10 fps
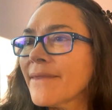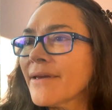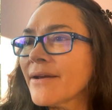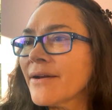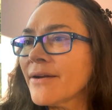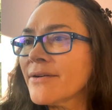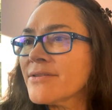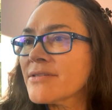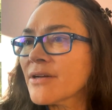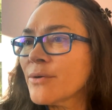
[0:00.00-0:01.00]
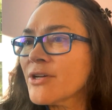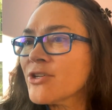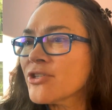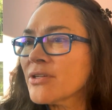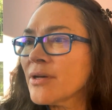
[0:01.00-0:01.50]
There's a
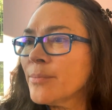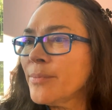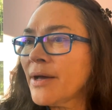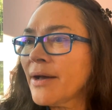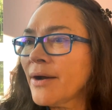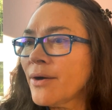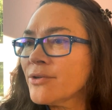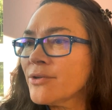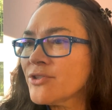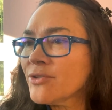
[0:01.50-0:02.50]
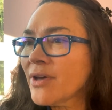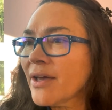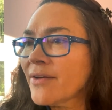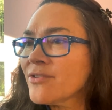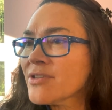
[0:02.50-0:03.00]
question about, do you
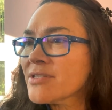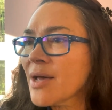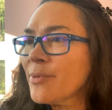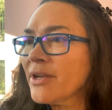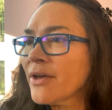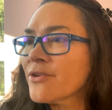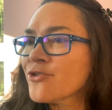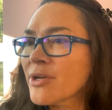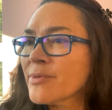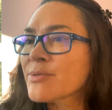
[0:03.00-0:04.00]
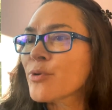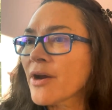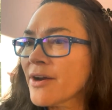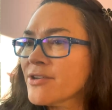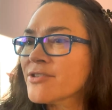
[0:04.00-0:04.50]
have to stop any other treatments
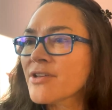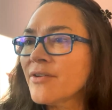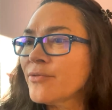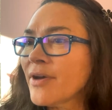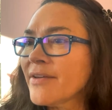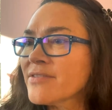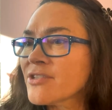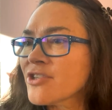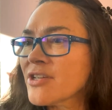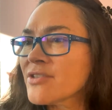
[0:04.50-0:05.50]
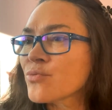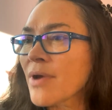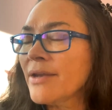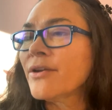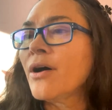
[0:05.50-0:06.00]
prior to Softwave, such as
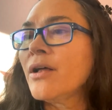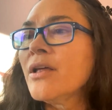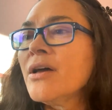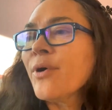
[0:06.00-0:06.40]
retinol?